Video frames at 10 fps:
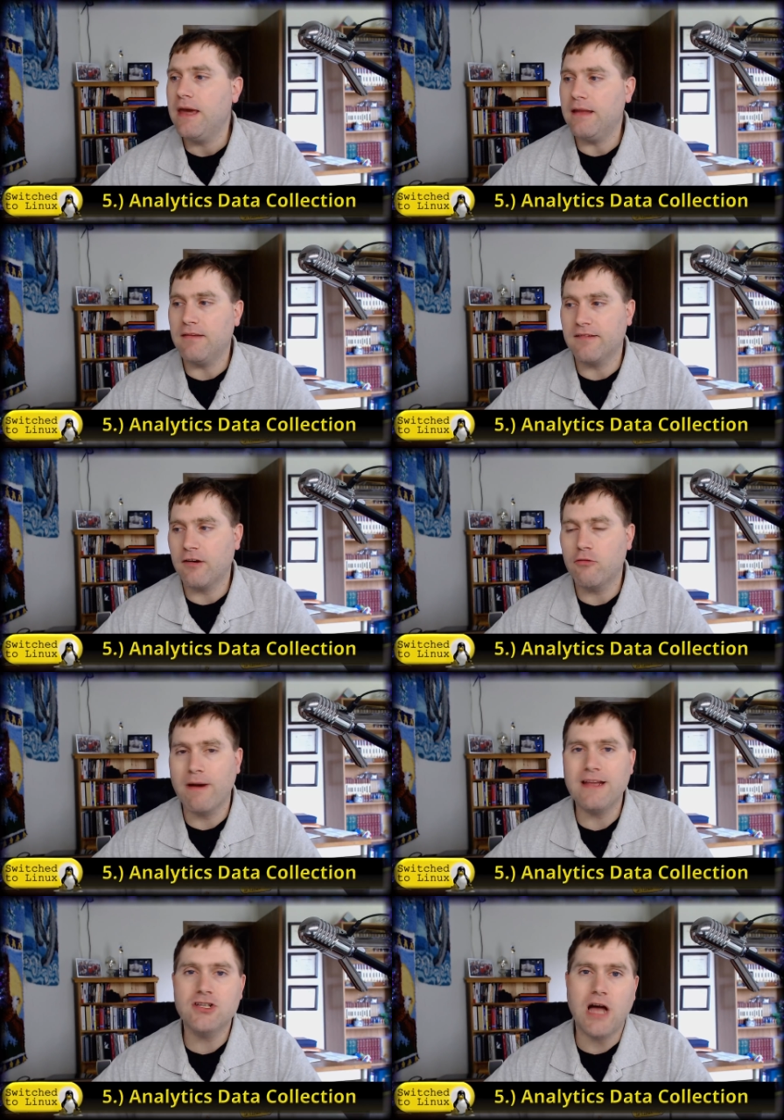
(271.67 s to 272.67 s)
It does a
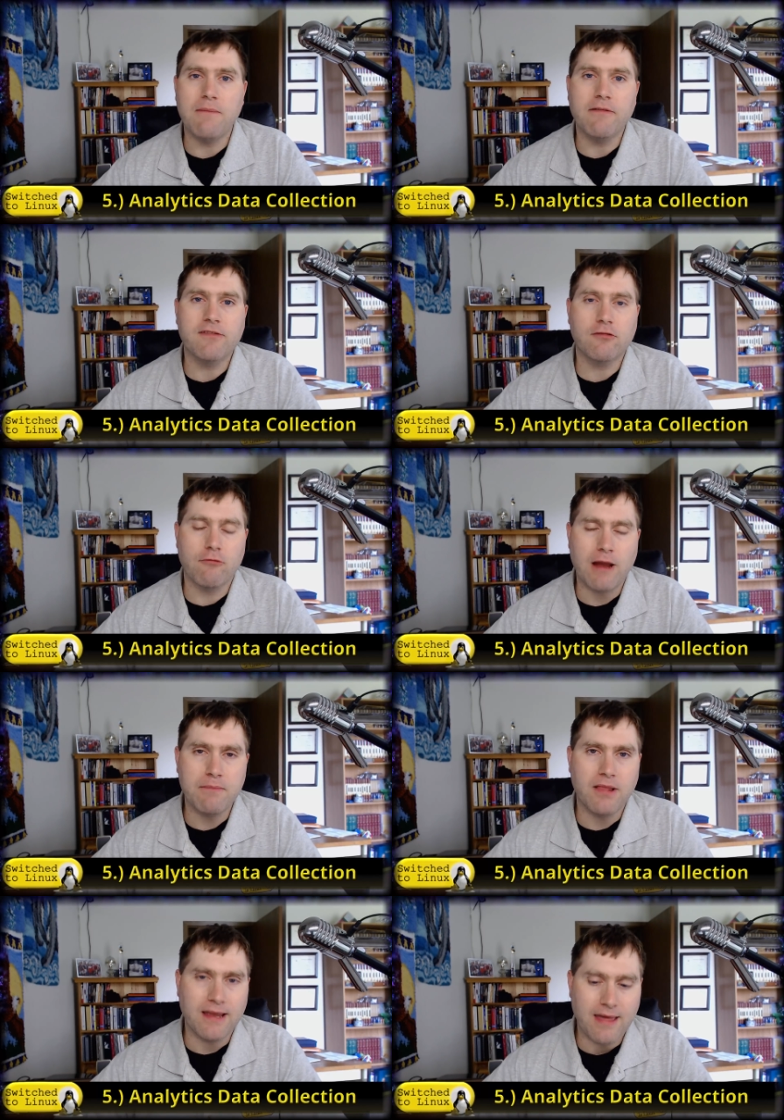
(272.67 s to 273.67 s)
great job of
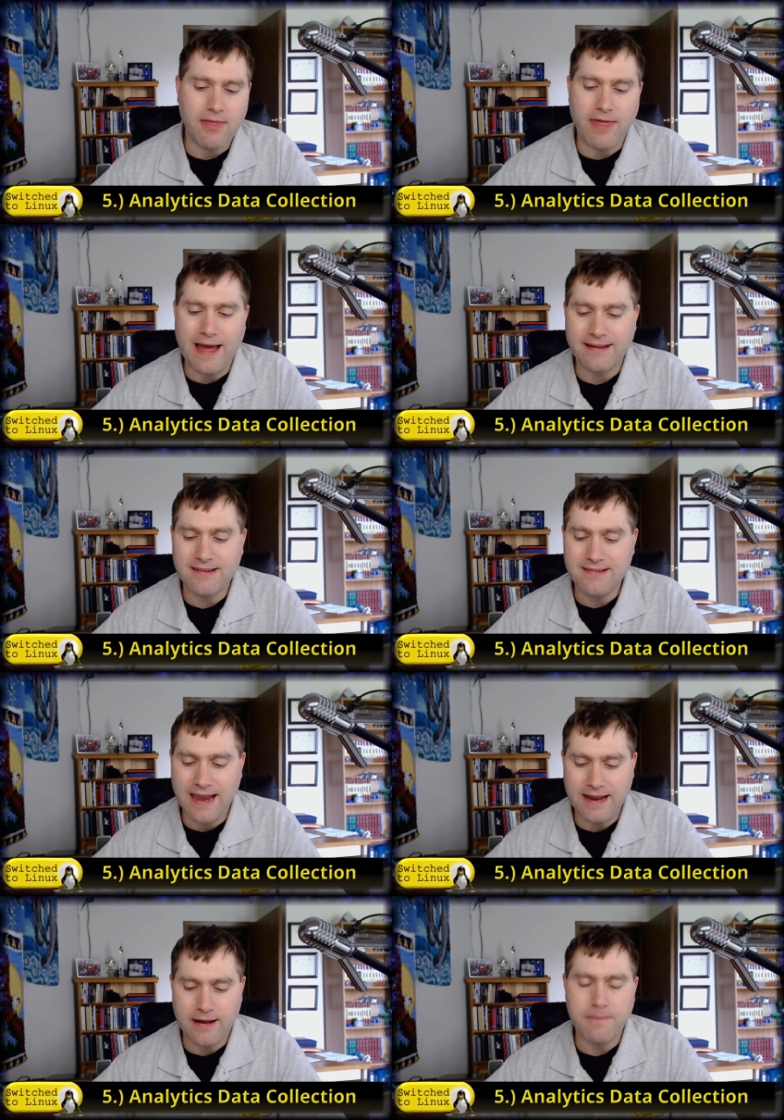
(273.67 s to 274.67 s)
scrambling that
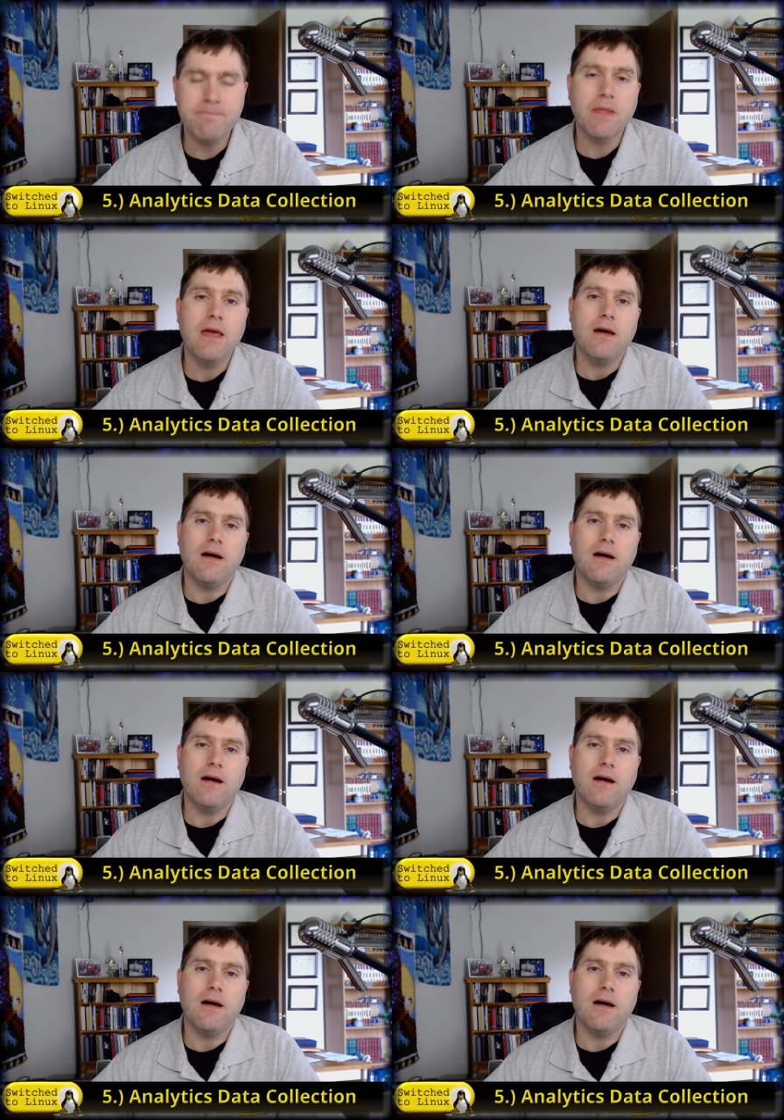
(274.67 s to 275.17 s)
data